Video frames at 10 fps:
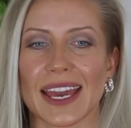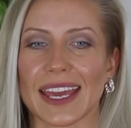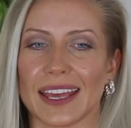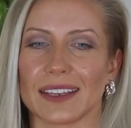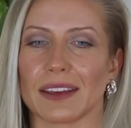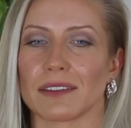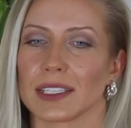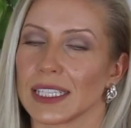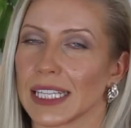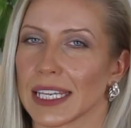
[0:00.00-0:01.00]
and I
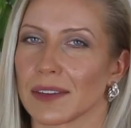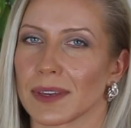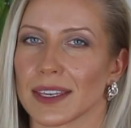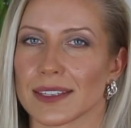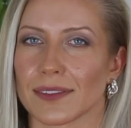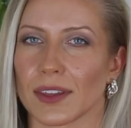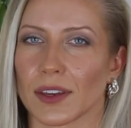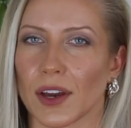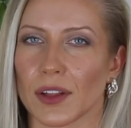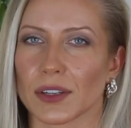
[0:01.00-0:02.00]
really like it because of the
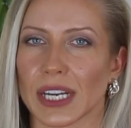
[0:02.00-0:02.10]
color,